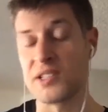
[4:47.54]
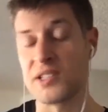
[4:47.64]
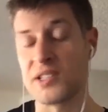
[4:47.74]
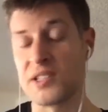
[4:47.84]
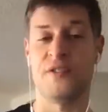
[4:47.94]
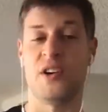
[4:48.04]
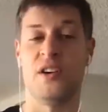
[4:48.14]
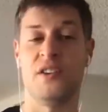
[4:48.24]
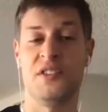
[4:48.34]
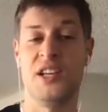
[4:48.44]
also
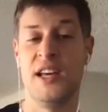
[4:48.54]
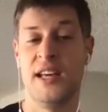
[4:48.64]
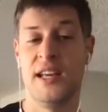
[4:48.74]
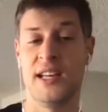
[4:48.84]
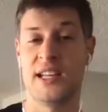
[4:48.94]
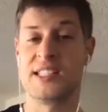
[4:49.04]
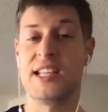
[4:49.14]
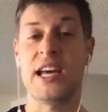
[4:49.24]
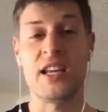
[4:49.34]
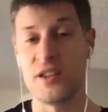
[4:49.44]
involved in
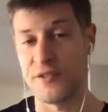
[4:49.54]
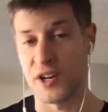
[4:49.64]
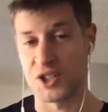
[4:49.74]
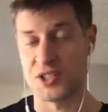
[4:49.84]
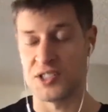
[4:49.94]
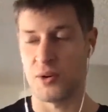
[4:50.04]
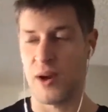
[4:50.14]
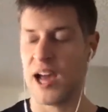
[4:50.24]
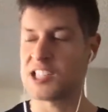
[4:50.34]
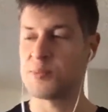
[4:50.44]
executive function so
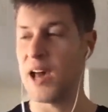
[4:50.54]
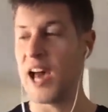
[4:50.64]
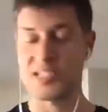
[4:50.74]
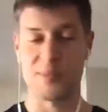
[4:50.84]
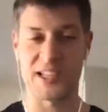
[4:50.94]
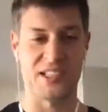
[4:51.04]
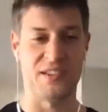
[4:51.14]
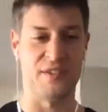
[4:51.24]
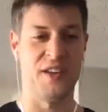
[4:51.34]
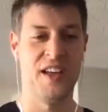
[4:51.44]
as- aspects
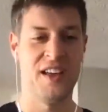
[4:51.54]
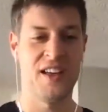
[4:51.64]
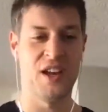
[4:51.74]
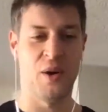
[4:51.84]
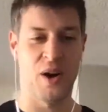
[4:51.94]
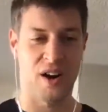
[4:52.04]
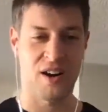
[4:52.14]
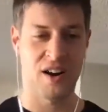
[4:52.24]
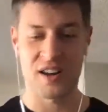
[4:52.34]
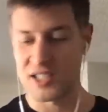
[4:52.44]
of you know our
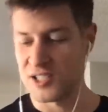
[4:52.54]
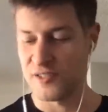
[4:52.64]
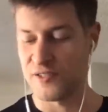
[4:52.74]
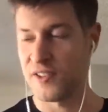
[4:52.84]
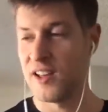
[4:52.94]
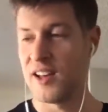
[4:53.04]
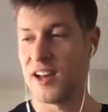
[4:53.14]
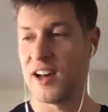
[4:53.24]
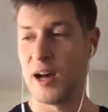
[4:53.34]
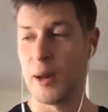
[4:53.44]
cognitive
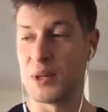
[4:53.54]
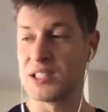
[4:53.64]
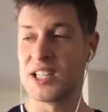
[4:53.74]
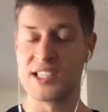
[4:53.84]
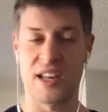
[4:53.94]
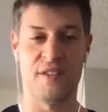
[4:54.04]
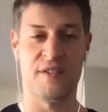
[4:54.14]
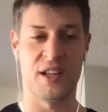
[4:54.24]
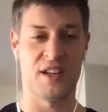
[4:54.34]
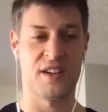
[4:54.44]
uh, abilities that
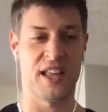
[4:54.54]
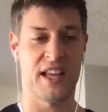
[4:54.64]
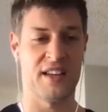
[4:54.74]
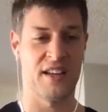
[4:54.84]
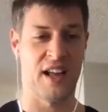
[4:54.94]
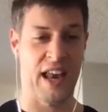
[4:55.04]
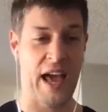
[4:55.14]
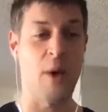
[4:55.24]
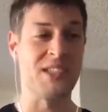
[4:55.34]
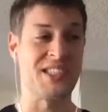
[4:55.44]
in, in, that
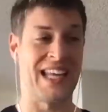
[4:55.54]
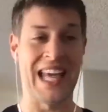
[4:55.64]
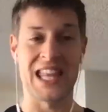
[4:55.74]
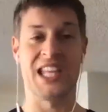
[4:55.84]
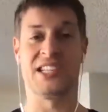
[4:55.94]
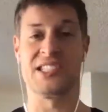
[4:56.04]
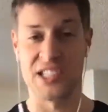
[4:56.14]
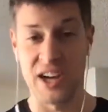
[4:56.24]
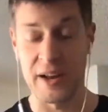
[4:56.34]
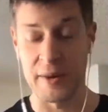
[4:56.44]
allow us to get things
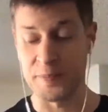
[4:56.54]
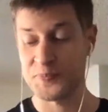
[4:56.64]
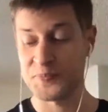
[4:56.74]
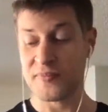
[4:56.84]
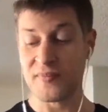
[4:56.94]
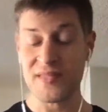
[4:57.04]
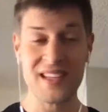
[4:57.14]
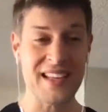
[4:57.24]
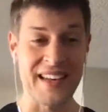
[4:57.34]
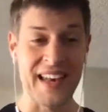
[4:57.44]
done
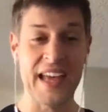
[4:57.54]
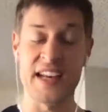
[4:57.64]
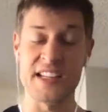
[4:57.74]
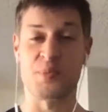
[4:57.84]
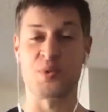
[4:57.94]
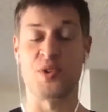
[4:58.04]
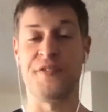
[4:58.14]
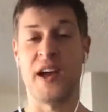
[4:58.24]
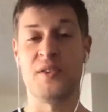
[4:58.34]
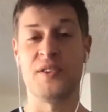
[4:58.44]
light has a
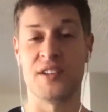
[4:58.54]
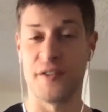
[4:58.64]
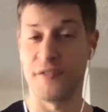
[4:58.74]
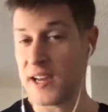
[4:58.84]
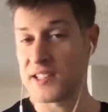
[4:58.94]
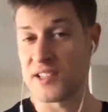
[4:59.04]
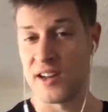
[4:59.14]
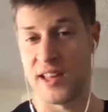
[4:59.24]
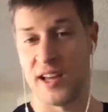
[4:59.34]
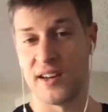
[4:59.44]
profound effect
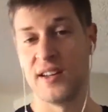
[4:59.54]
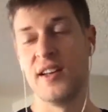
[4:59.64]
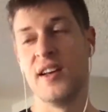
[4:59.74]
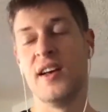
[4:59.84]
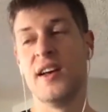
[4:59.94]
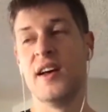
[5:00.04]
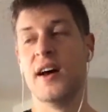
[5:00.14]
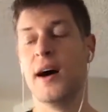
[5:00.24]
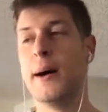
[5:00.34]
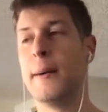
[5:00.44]
on that
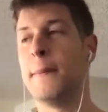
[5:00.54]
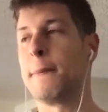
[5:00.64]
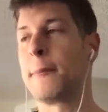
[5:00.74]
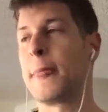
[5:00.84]
um,